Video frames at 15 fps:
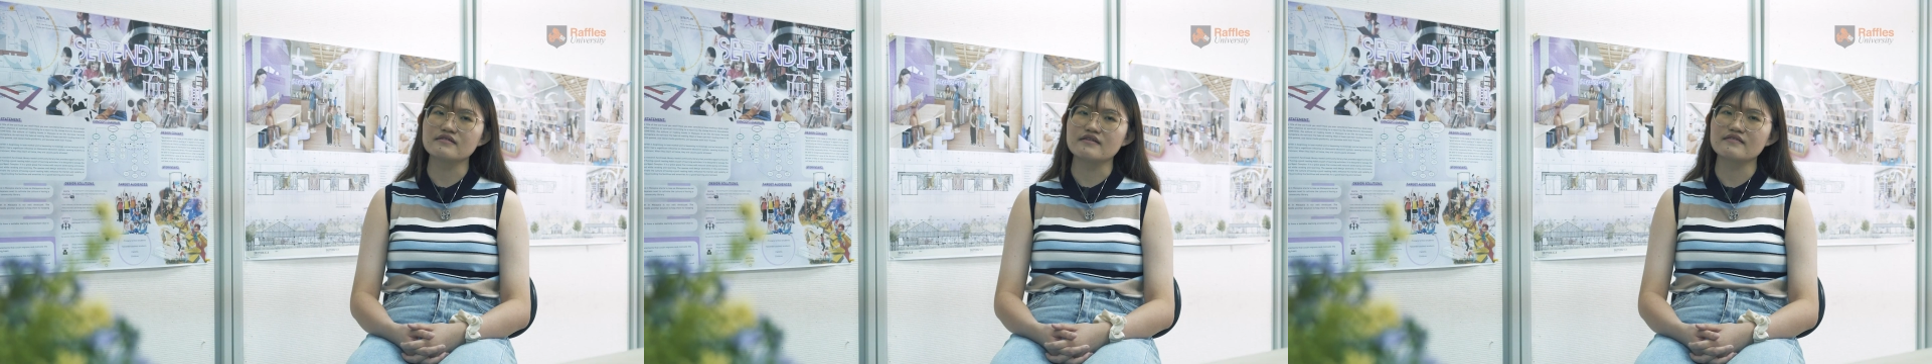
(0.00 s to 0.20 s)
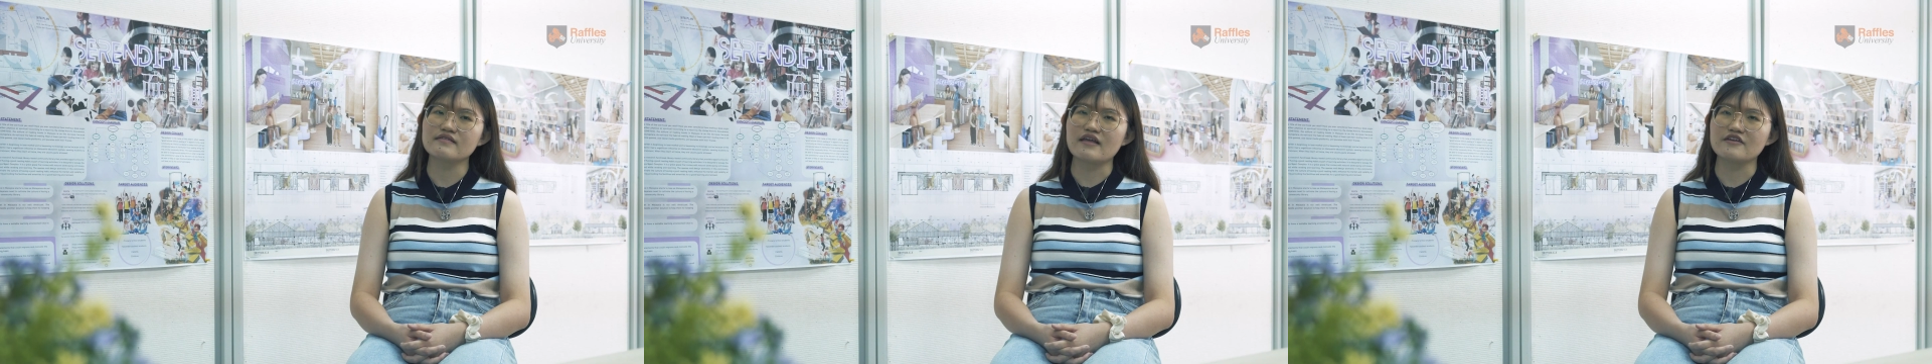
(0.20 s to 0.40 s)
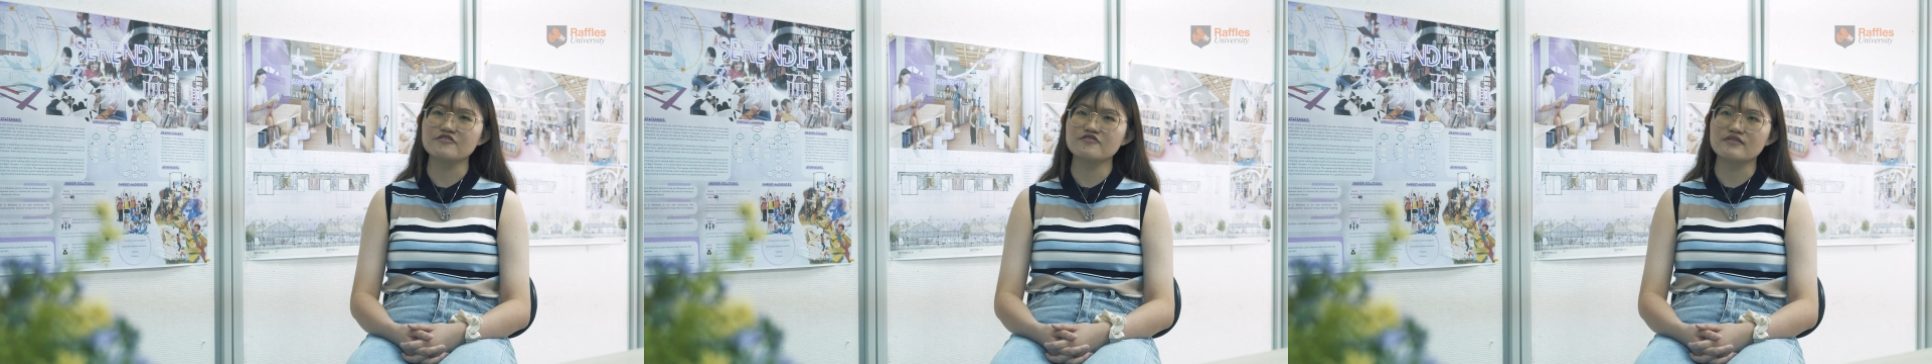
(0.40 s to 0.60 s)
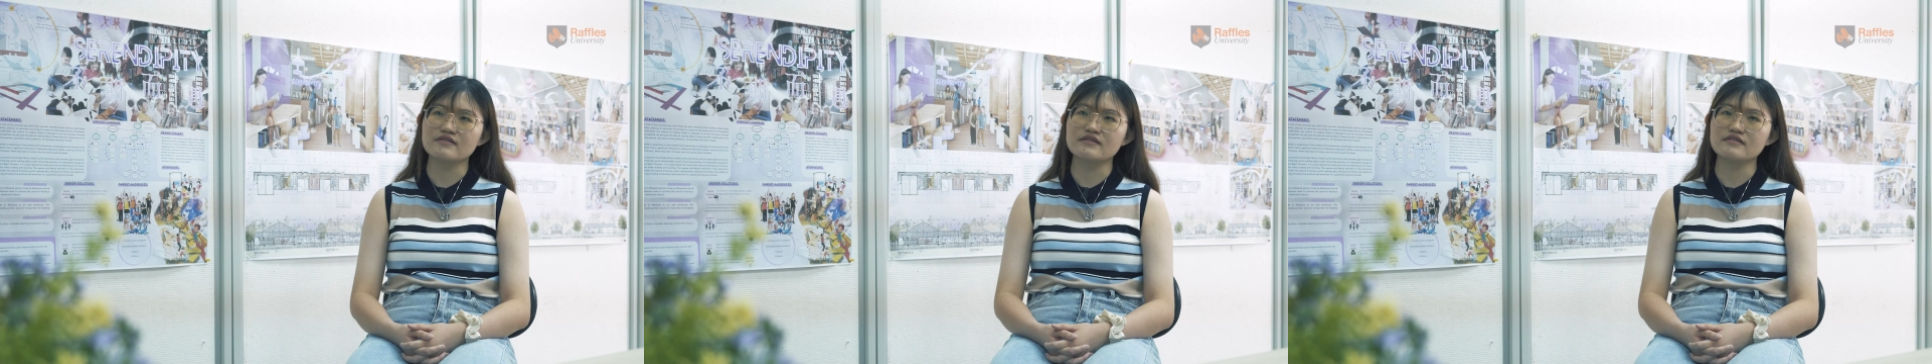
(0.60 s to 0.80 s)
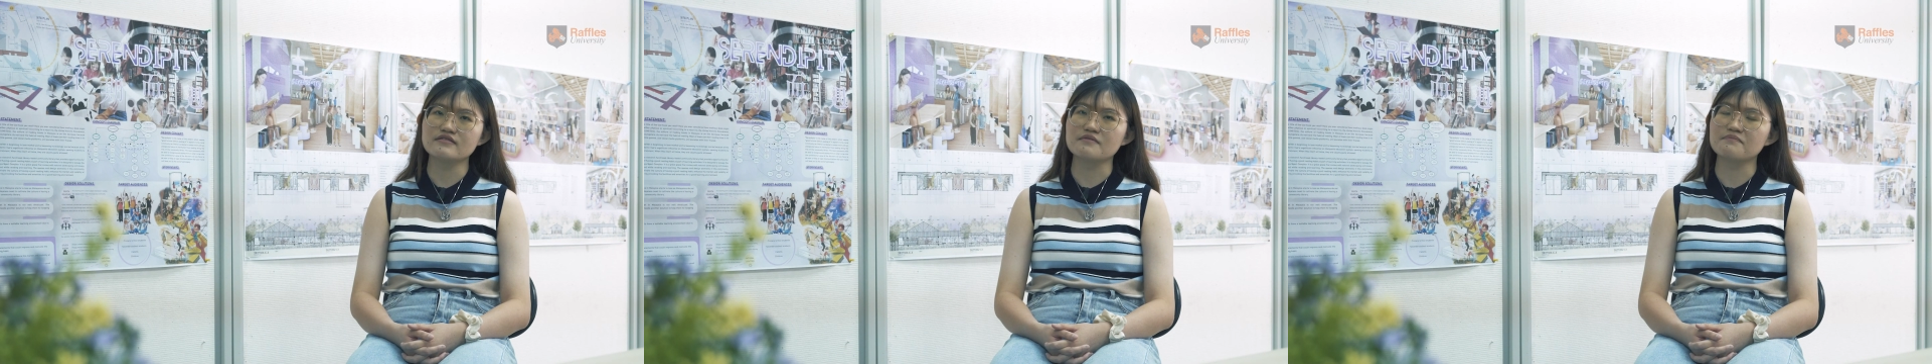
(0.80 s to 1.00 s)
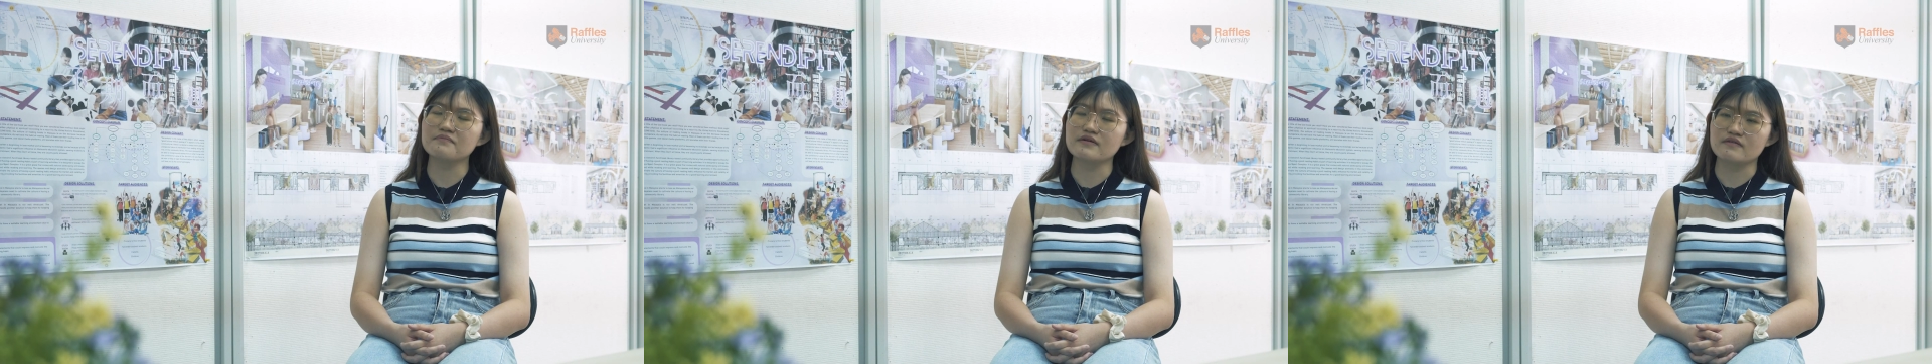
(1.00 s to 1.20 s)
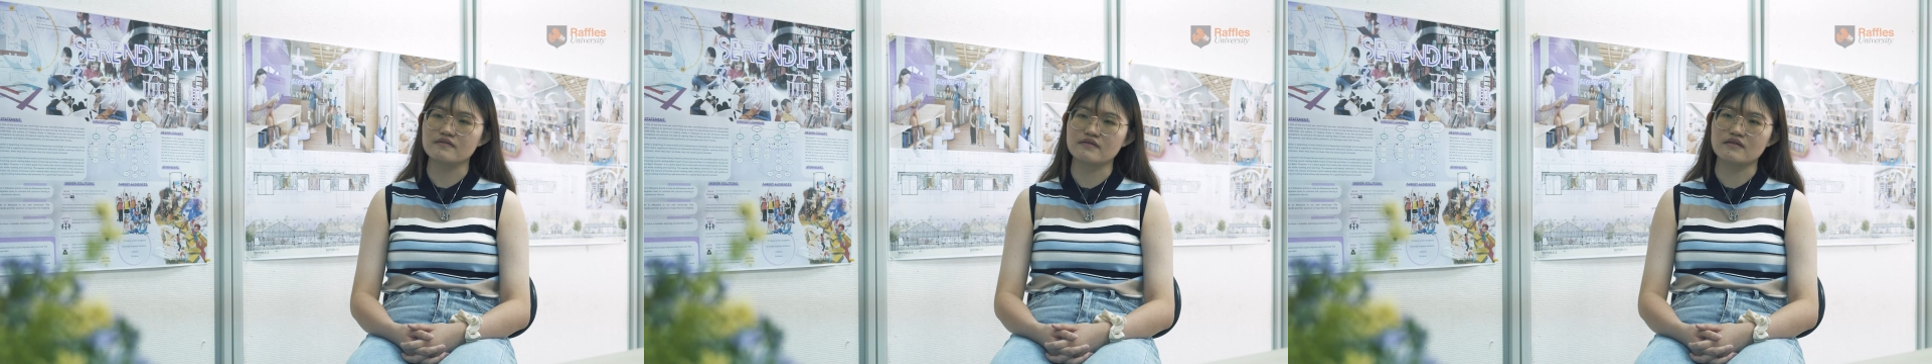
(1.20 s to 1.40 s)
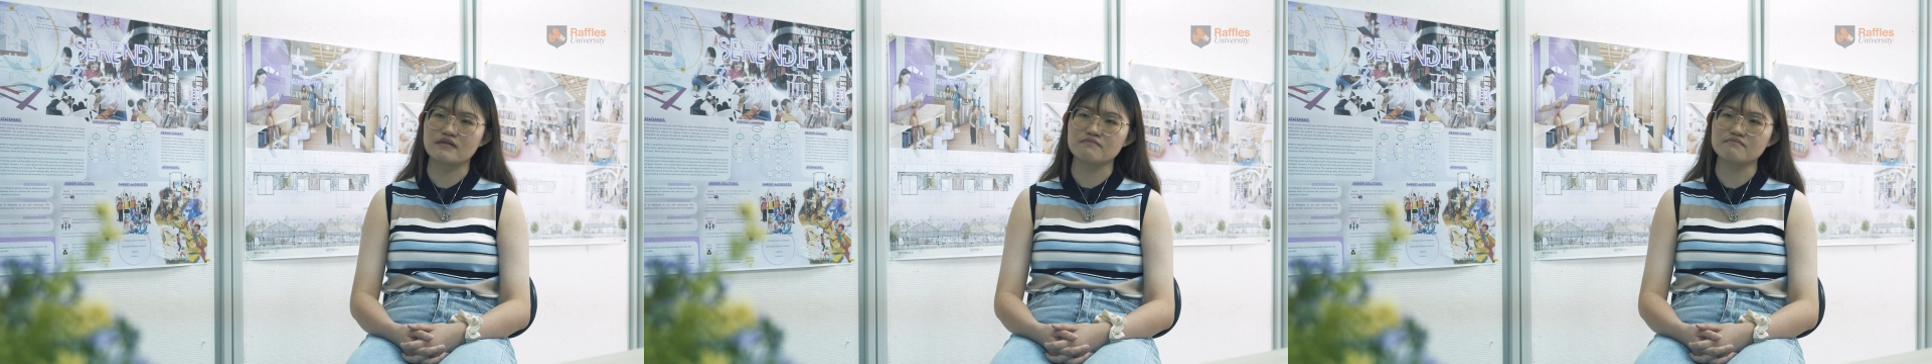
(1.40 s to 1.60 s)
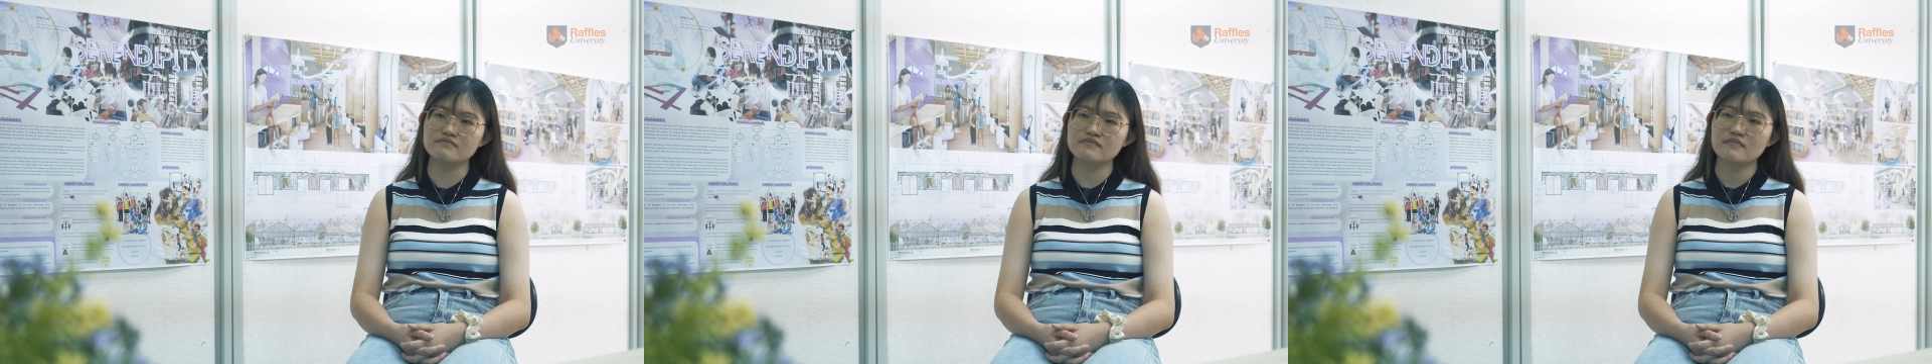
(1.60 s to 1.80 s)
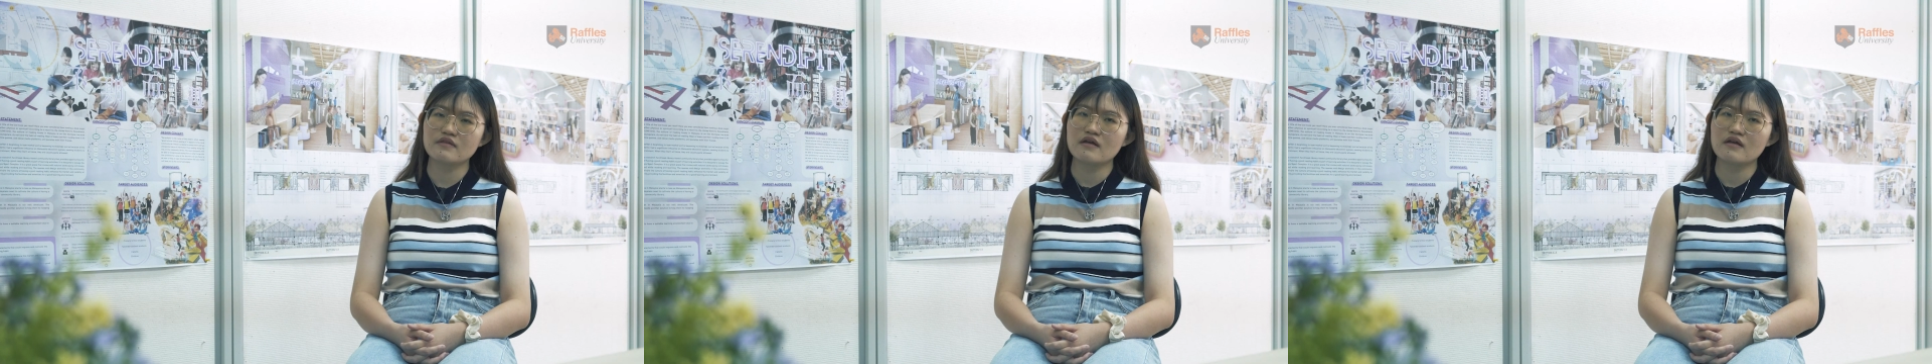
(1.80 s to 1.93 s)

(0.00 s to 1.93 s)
is actually the person